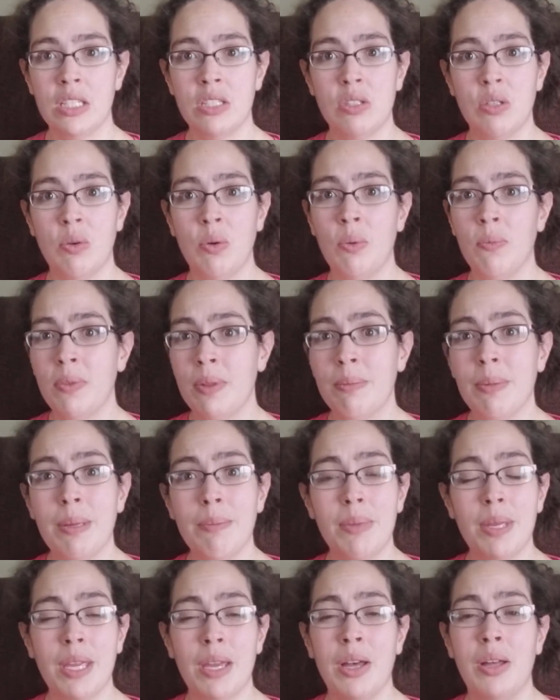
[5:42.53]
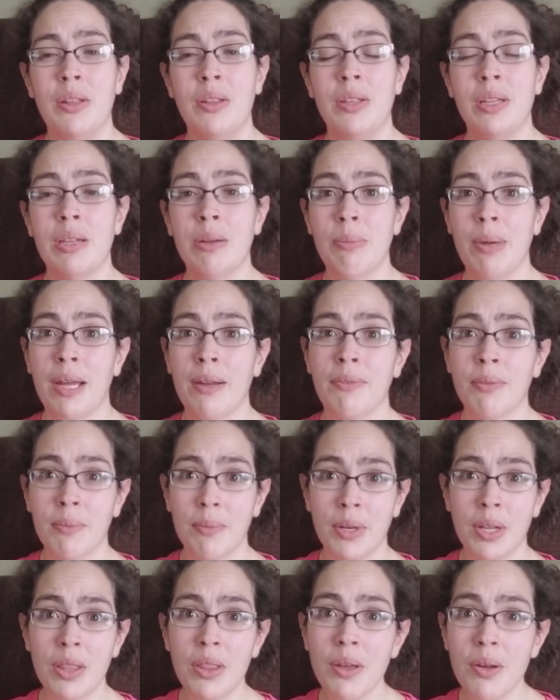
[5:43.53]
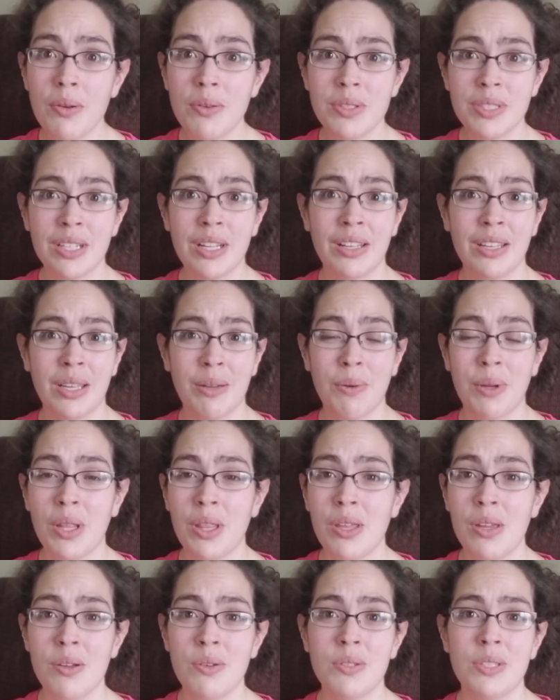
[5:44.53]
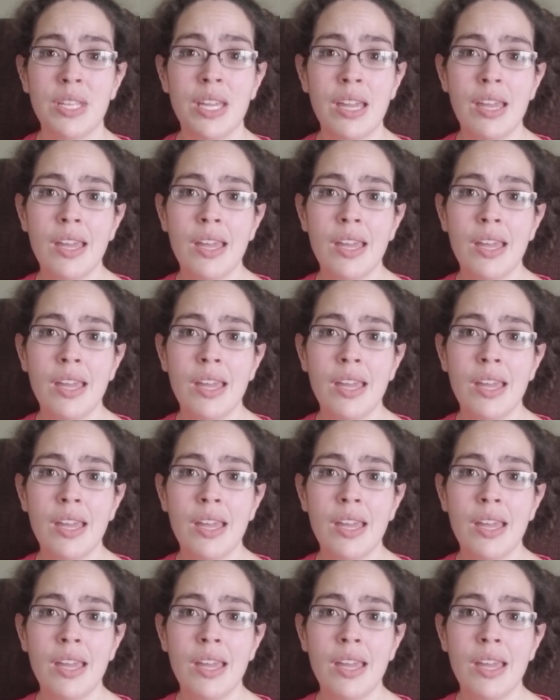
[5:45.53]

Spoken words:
so hopefully maybe I'll hear back from one of those and I'll get one of those.